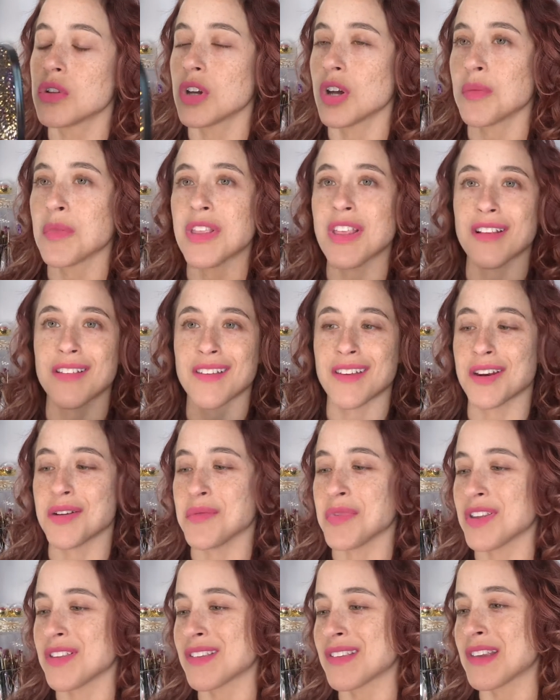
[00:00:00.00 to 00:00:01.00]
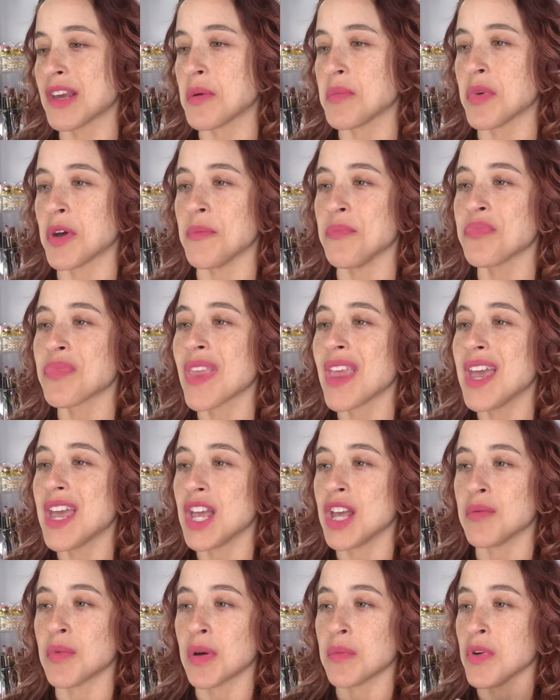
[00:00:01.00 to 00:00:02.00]
I mean, that's going to be the same, but
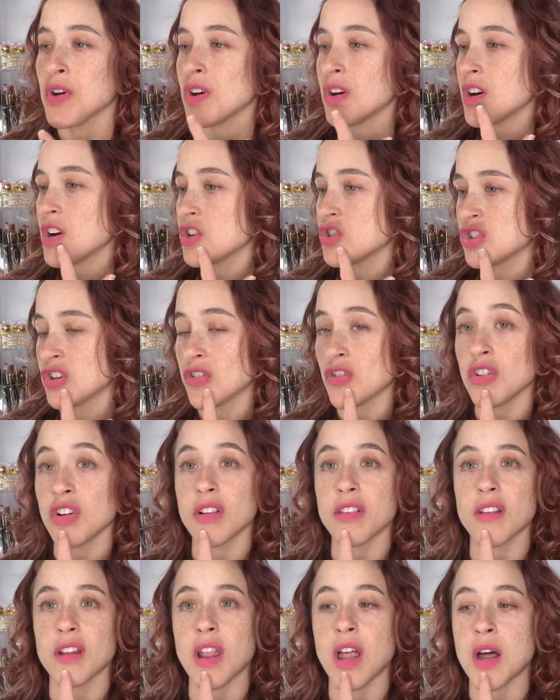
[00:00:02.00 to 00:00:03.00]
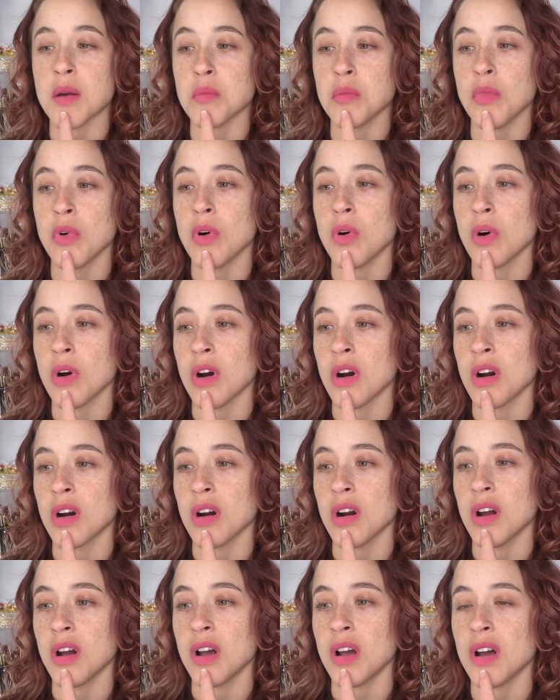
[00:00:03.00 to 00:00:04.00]
in my mirror, it just looks a lot more
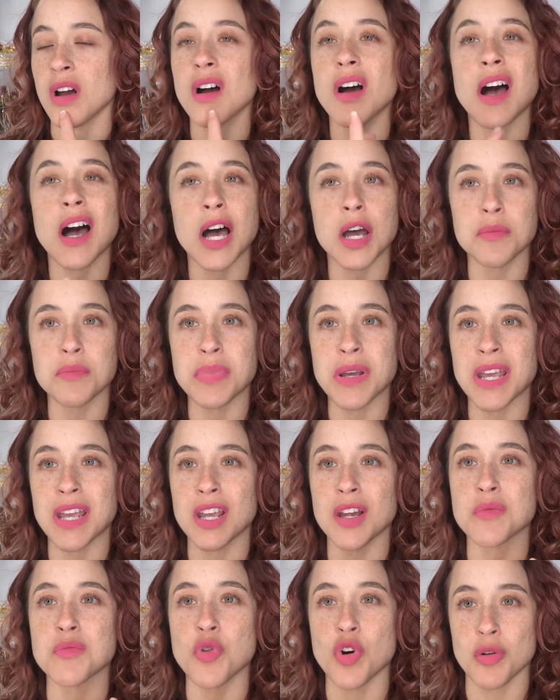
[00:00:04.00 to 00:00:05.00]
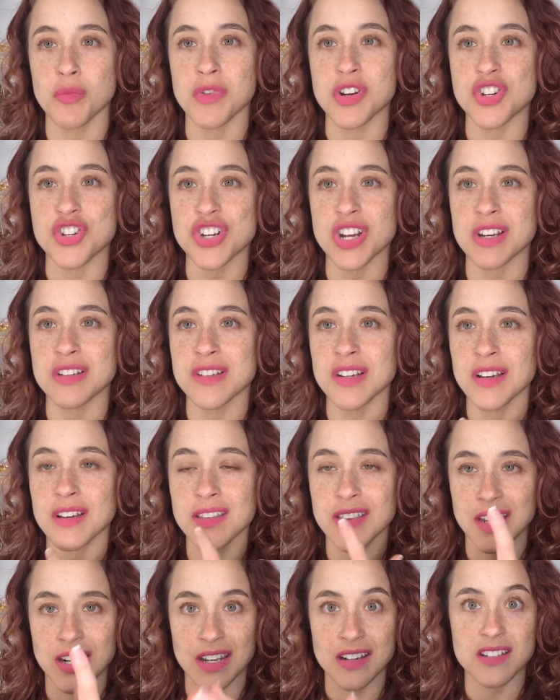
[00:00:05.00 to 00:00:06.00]
hot pink, more magenta
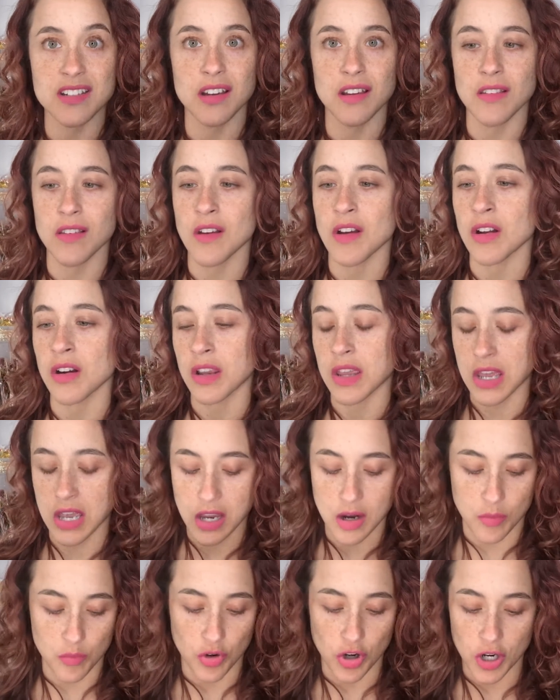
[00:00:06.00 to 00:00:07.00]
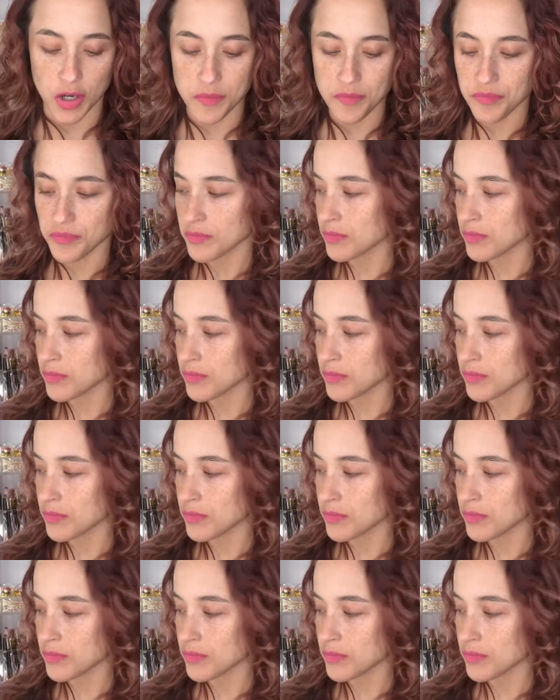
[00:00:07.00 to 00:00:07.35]
than it does on camera.